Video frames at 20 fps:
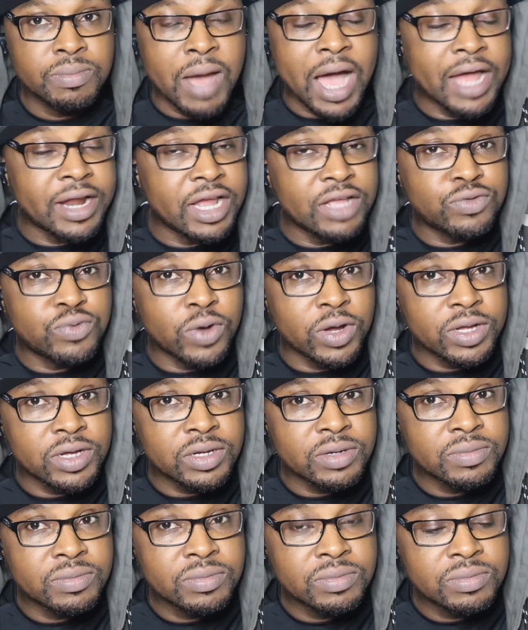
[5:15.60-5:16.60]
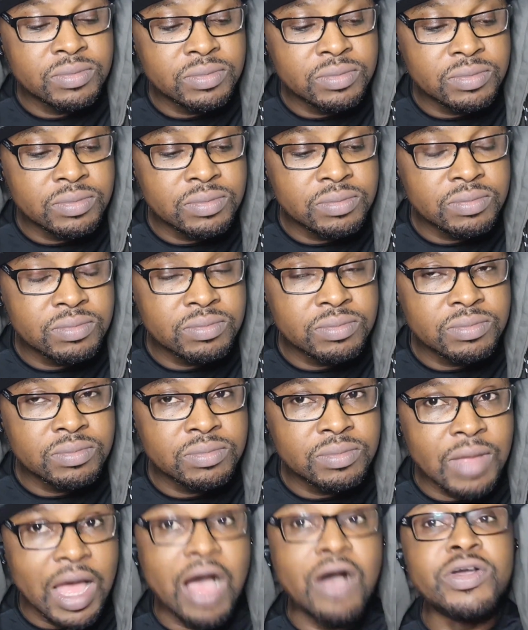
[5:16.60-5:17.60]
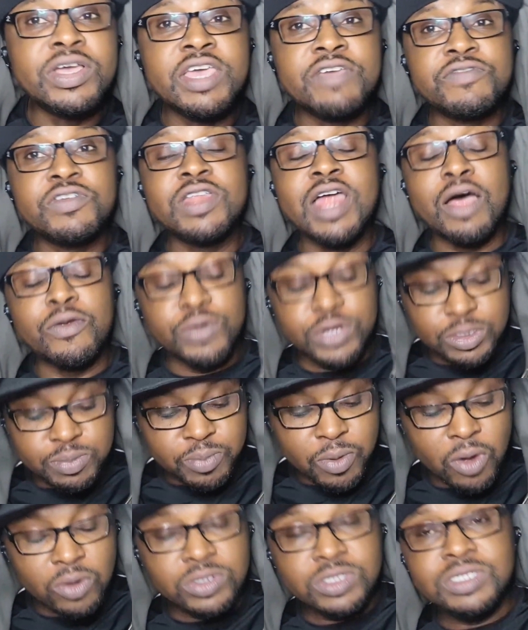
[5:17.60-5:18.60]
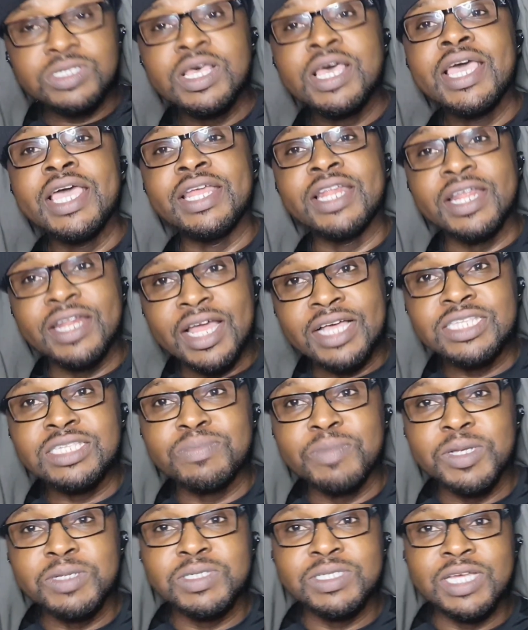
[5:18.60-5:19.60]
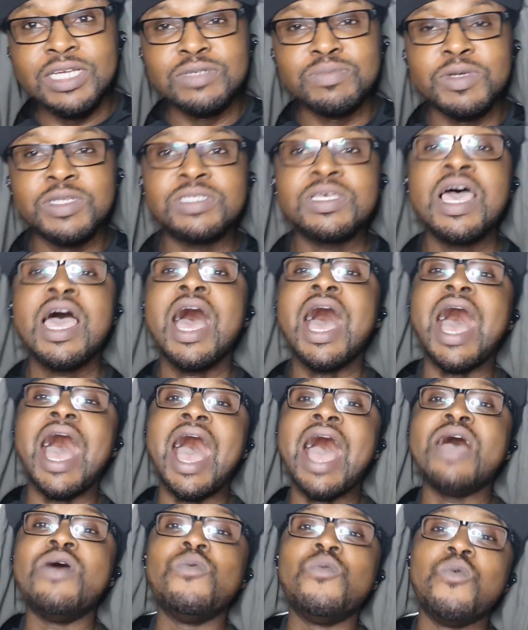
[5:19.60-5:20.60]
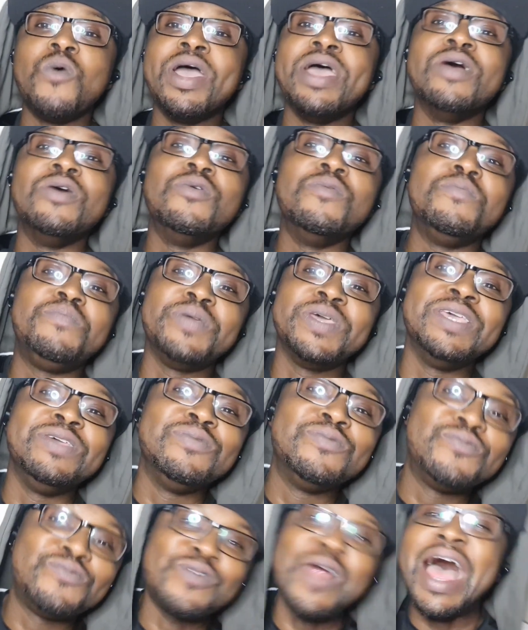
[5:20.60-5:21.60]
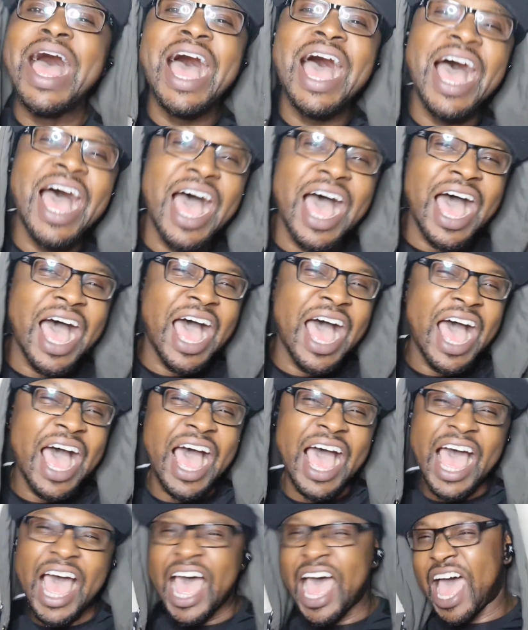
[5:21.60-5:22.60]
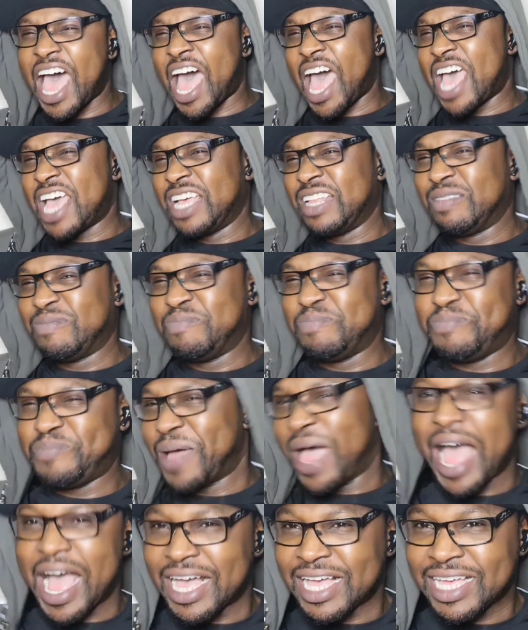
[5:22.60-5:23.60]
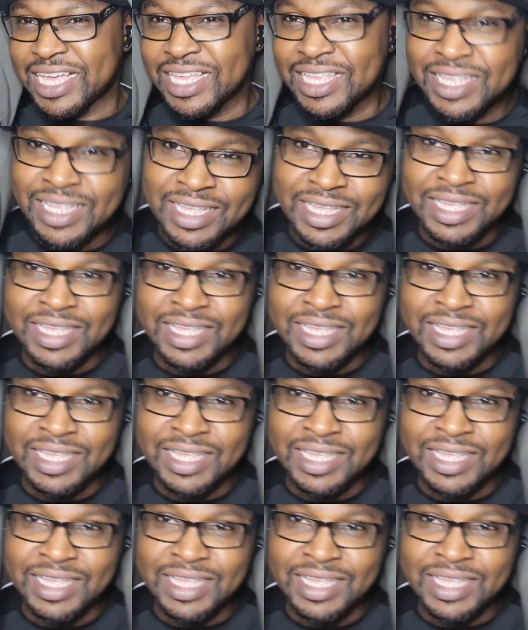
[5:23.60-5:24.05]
Pi Network. I'll give you that response in the next segment. I will be right back.